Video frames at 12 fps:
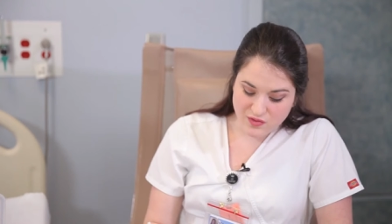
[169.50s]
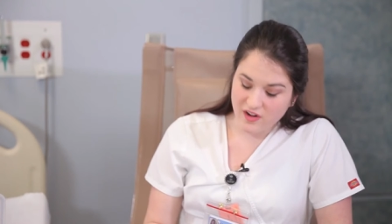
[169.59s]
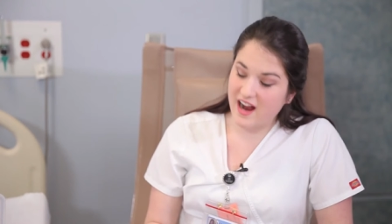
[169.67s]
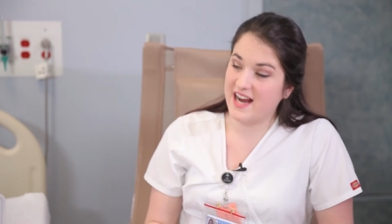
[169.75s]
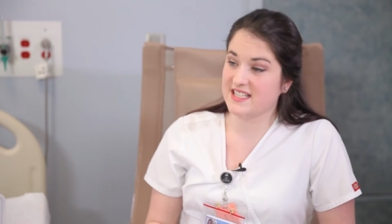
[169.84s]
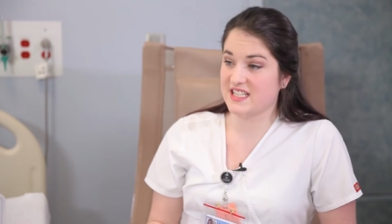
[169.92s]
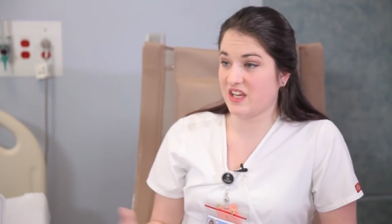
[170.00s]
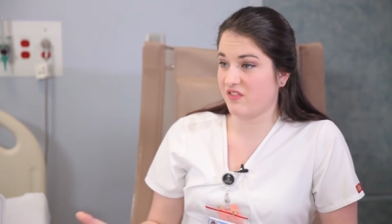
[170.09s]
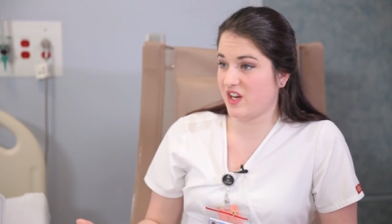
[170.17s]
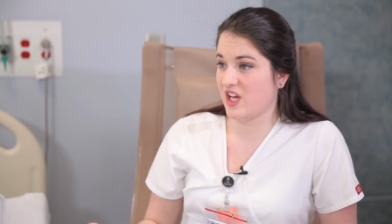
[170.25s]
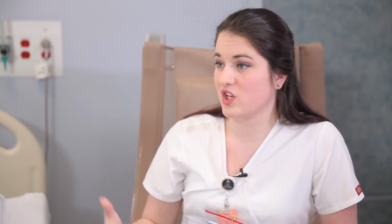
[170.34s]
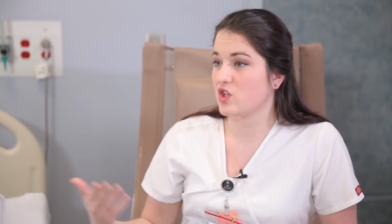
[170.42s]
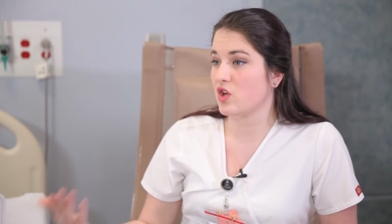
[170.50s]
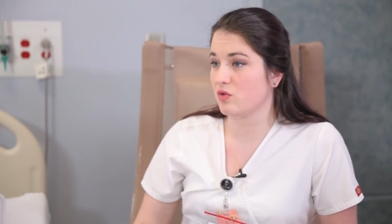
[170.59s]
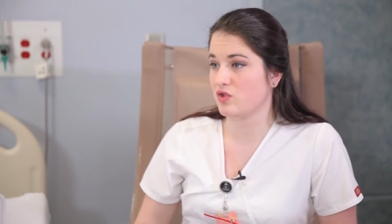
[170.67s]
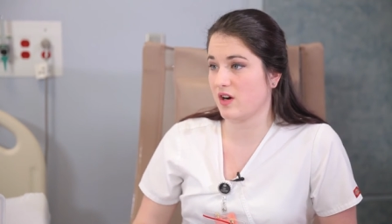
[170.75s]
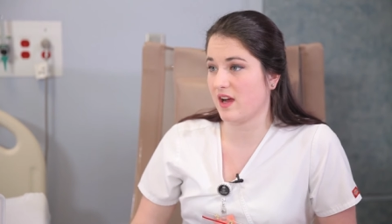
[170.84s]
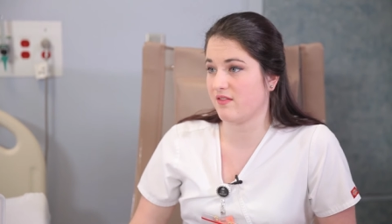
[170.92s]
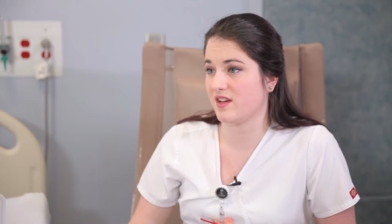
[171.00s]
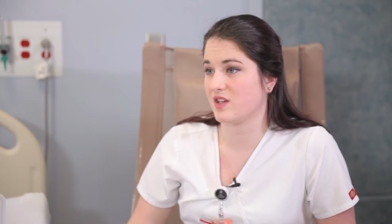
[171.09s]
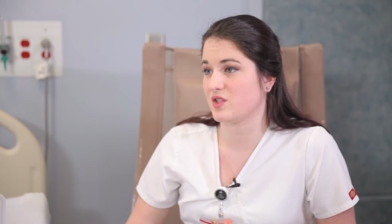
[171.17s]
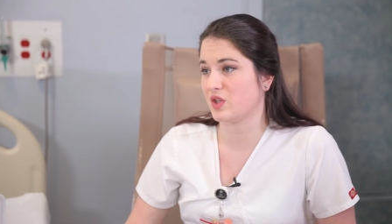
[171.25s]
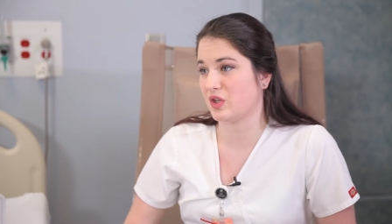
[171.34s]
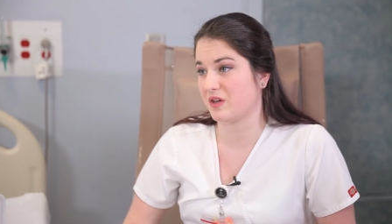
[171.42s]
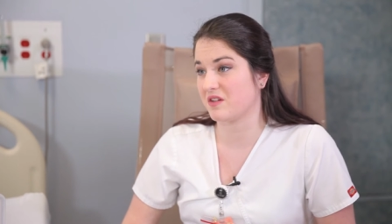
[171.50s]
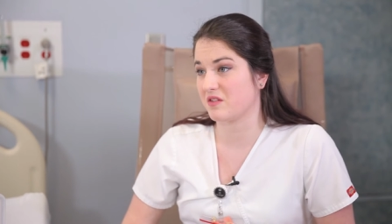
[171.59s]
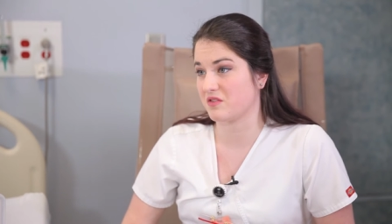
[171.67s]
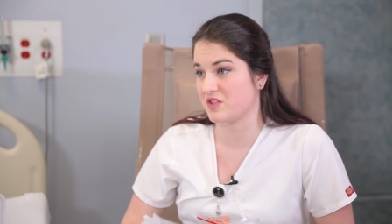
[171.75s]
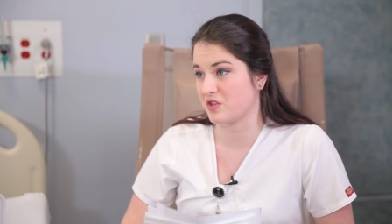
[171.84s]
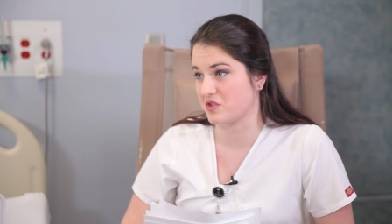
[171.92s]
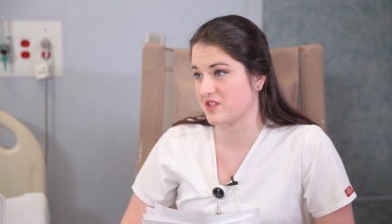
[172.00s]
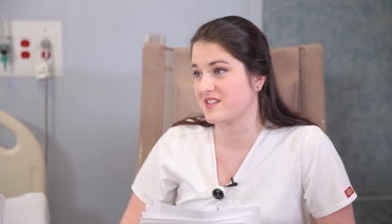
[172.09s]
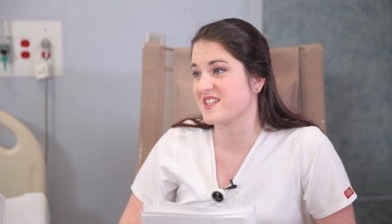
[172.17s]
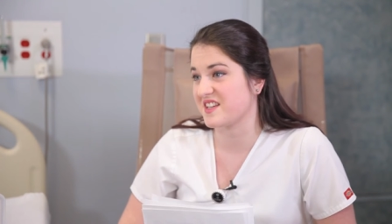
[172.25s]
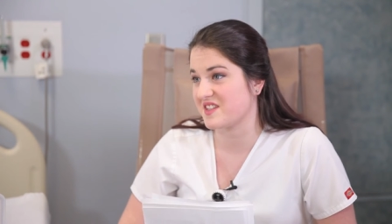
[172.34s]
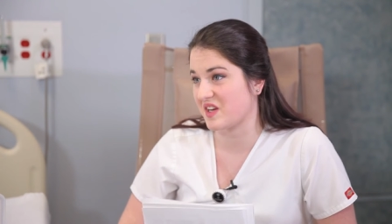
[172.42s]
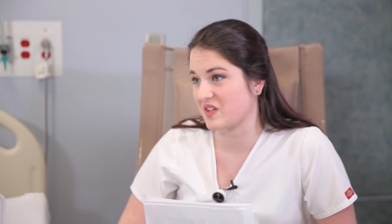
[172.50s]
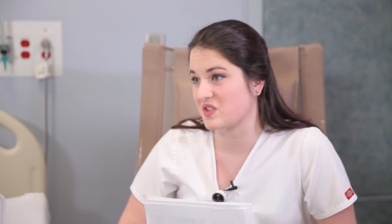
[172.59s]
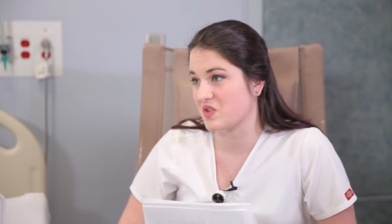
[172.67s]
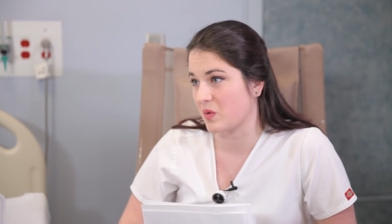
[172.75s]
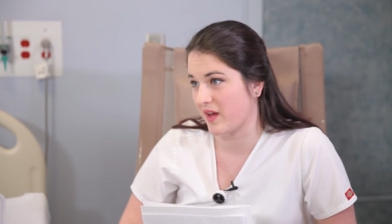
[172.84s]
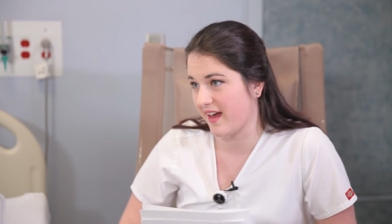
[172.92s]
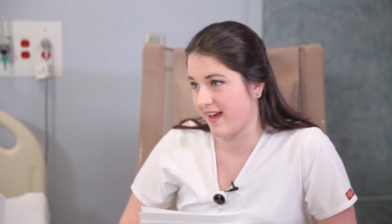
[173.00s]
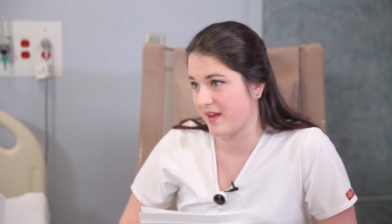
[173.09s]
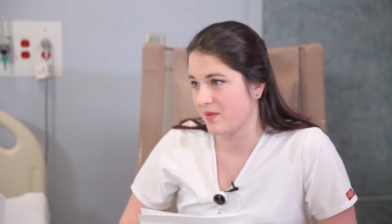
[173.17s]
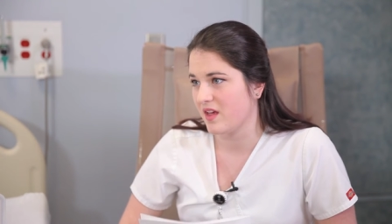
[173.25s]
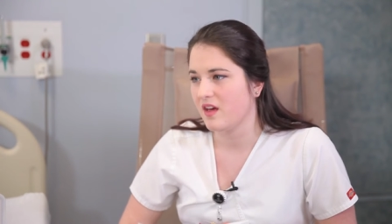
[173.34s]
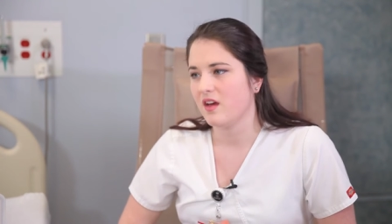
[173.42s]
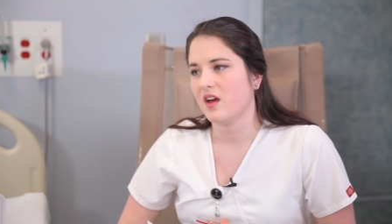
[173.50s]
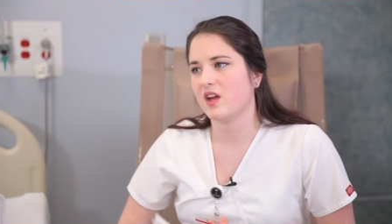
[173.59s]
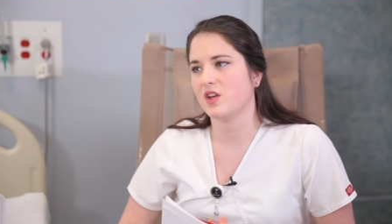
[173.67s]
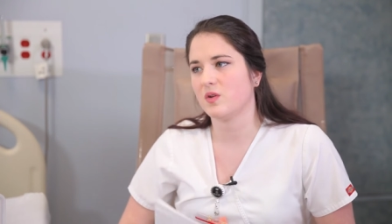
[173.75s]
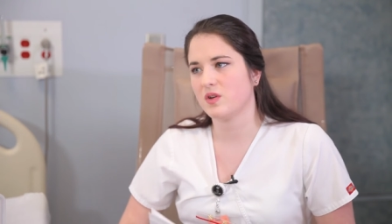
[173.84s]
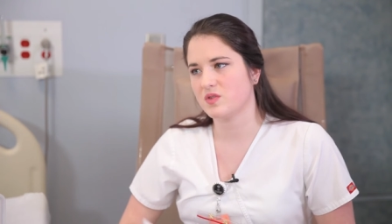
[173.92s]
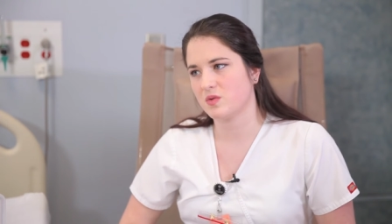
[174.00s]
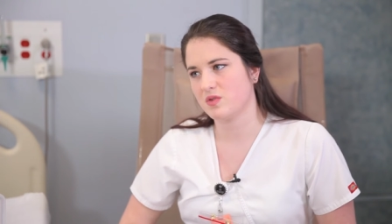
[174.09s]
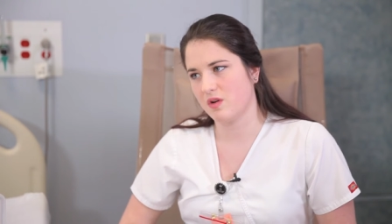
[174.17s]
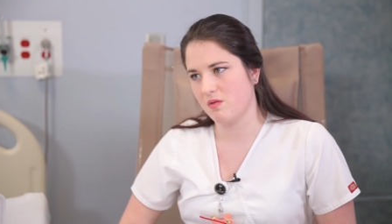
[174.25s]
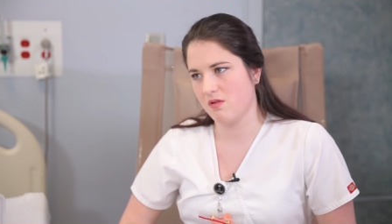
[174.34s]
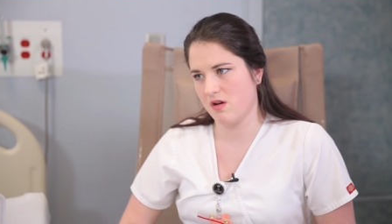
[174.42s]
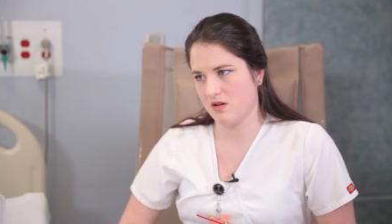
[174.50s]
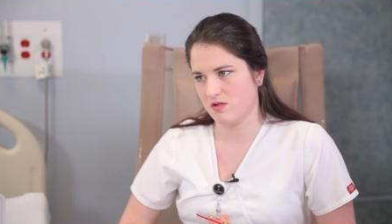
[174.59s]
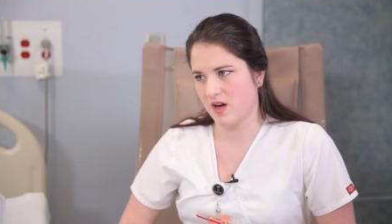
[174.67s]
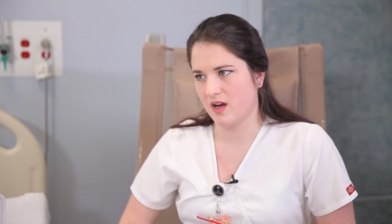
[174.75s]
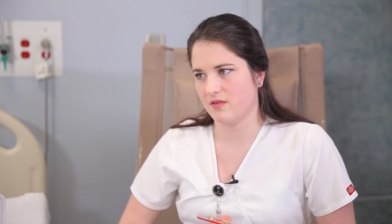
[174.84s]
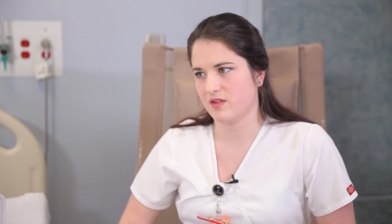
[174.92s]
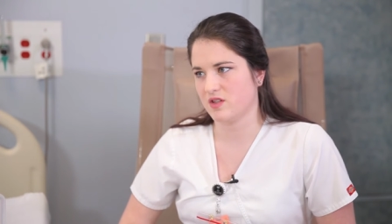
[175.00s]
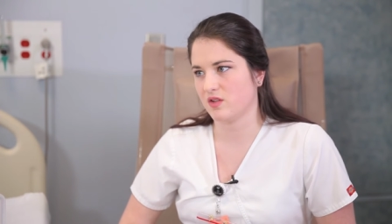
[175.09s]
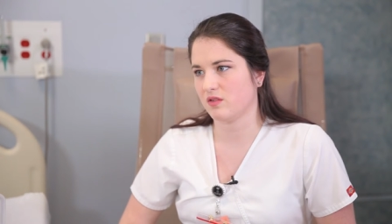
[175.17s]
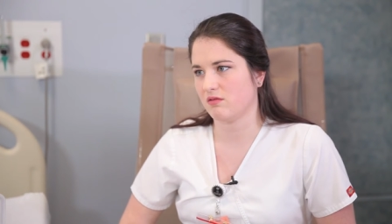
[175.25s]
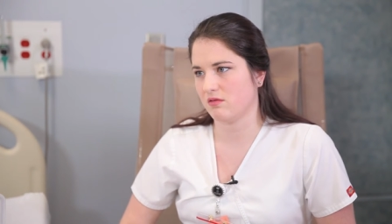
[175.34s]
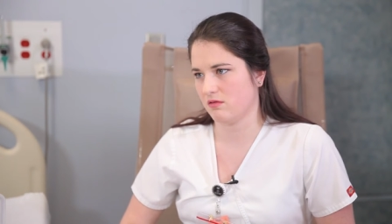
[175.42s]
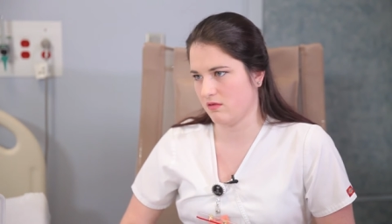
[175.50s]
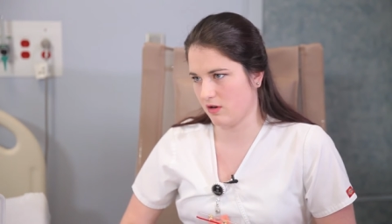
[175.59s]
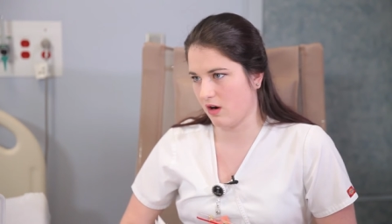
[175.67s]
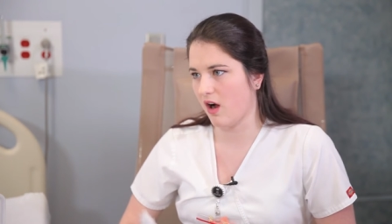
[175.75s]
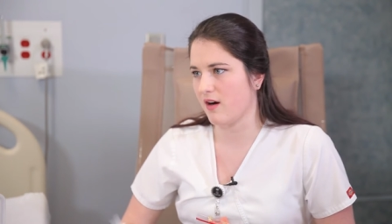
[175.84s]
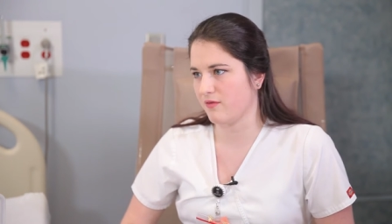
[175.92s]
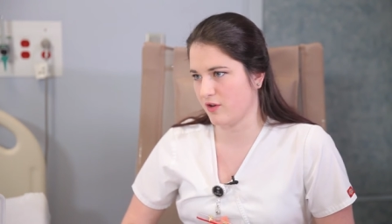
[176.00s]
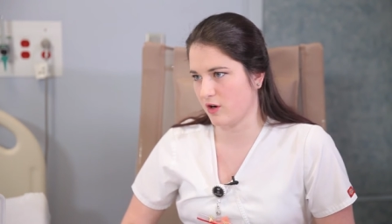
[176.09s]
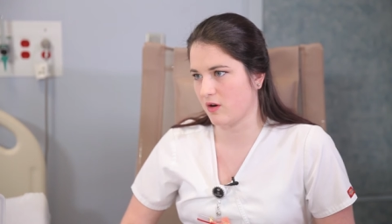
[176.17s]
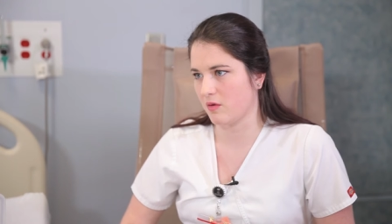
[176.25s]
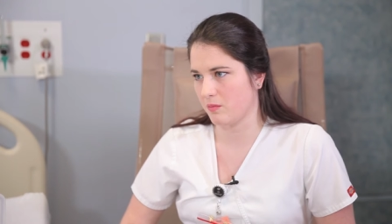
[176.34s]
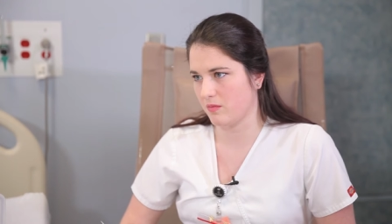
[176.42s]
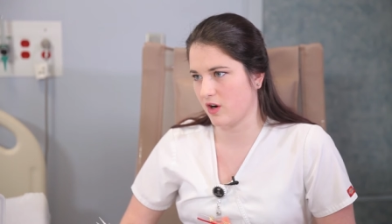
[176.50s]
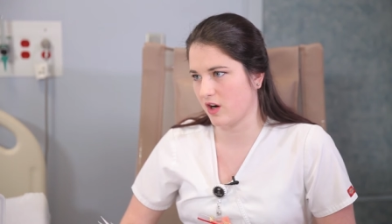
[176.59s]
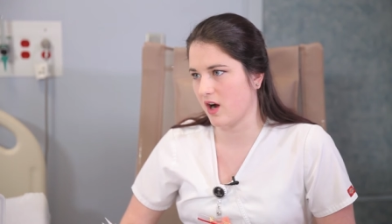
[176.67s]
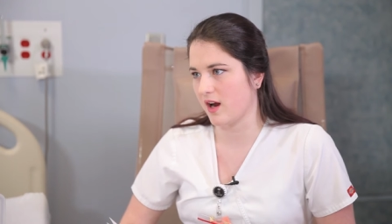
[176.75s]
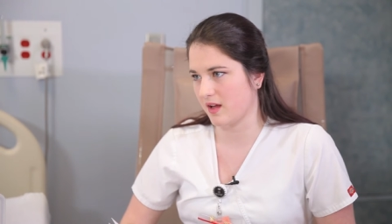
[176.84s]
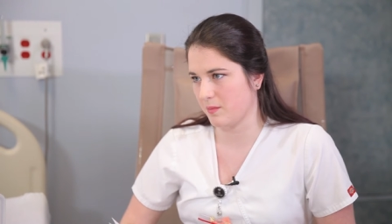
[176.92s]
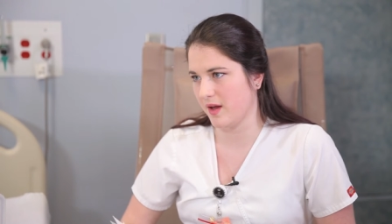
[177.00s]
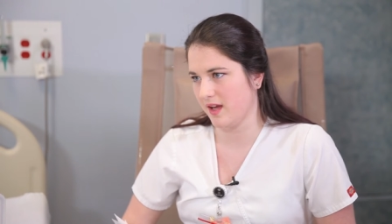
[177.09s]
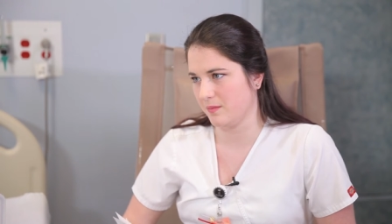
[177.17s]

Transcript: for activity, no driving until your surgeon says that it's okay. And you also don't want to drive until you're off your narcotic pain